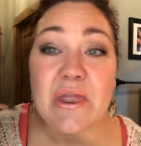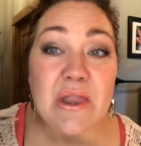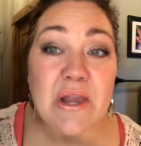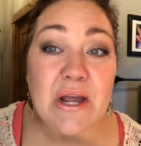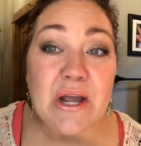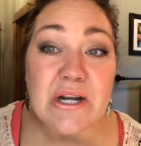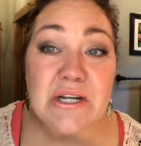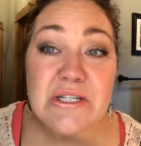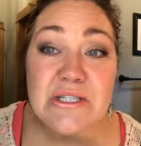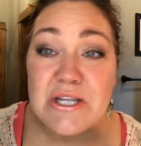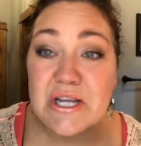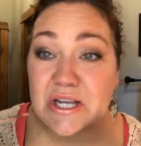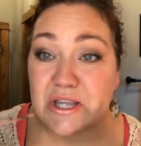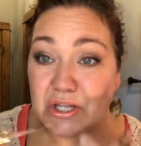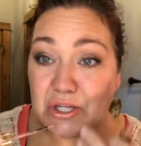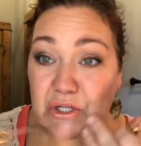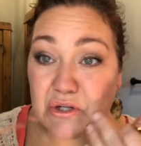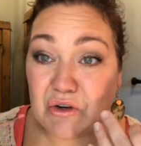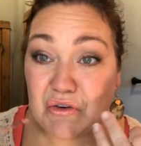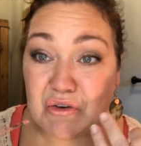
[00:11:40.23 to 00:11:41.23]
I just like the
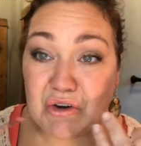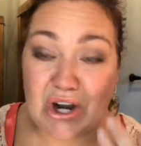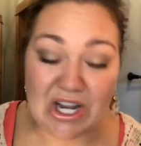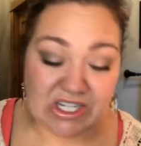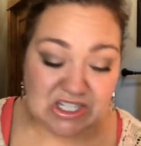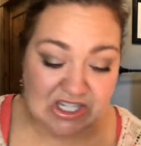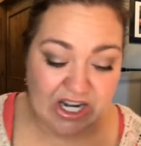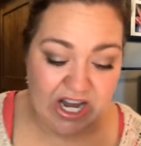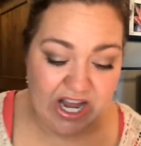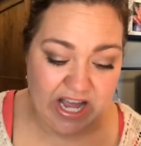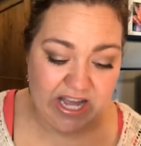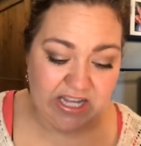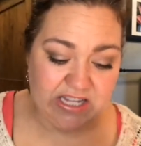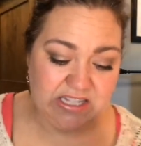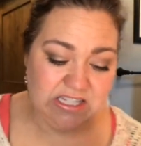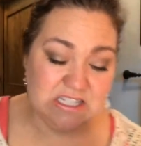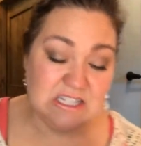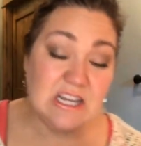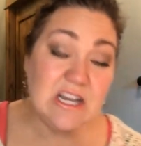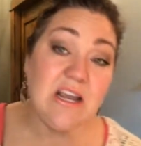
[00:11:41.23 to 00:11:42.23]
little frost it
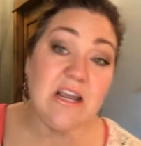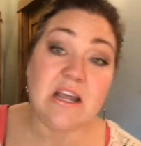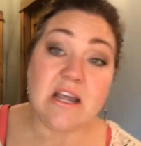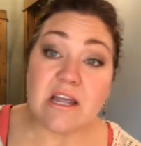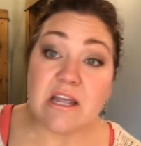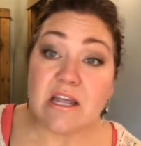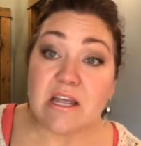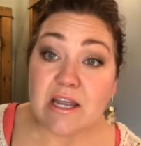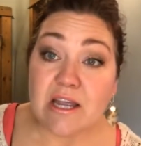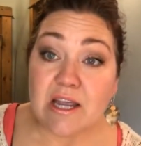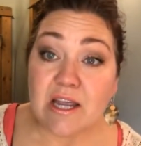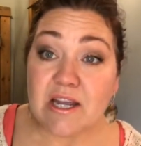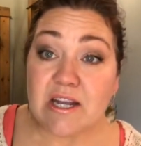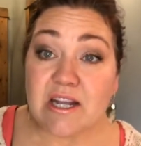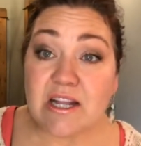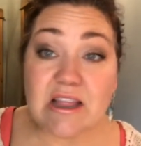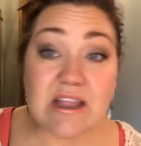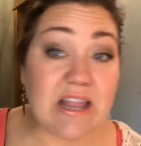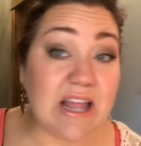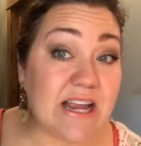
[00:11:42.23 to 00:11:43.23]
adds, and
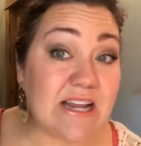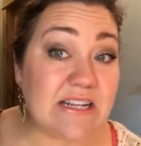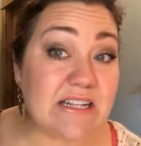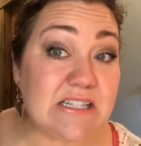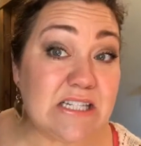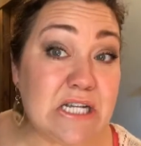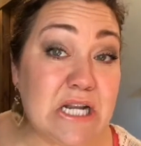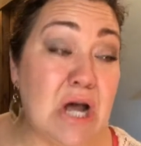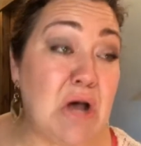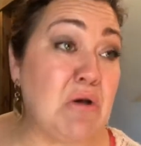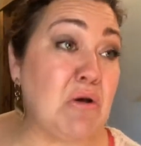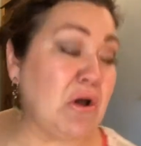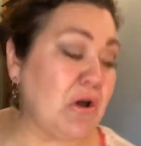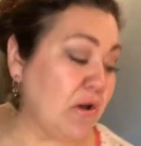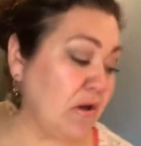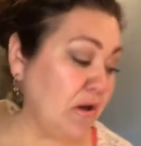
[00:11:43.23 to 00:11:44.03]
it lightens it up.